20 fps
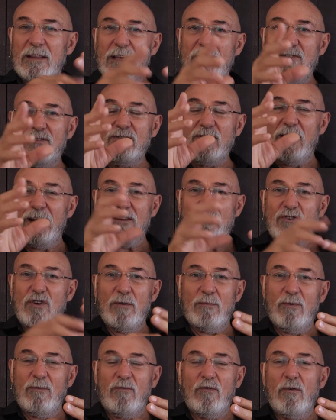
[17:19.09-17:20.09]
There's Chinese
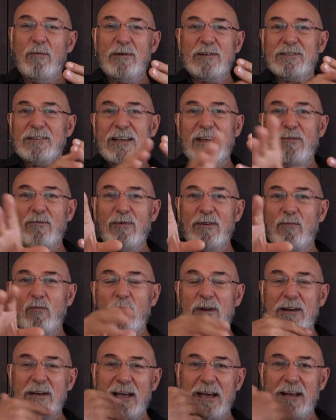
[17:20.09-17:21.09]
herbal formulas to get rid of
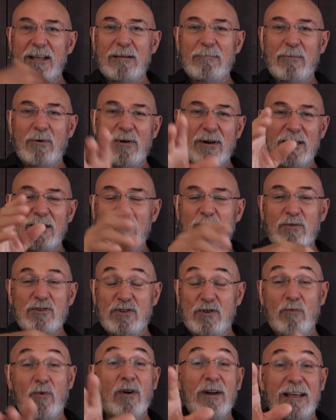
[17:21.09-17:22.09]
wind out of your body. What
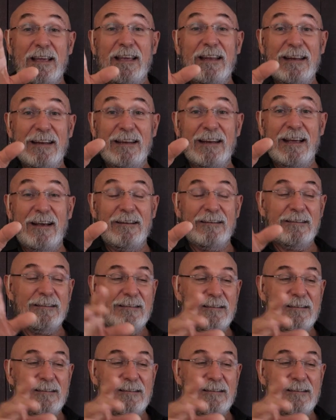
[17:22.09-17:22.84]
you want to get it out.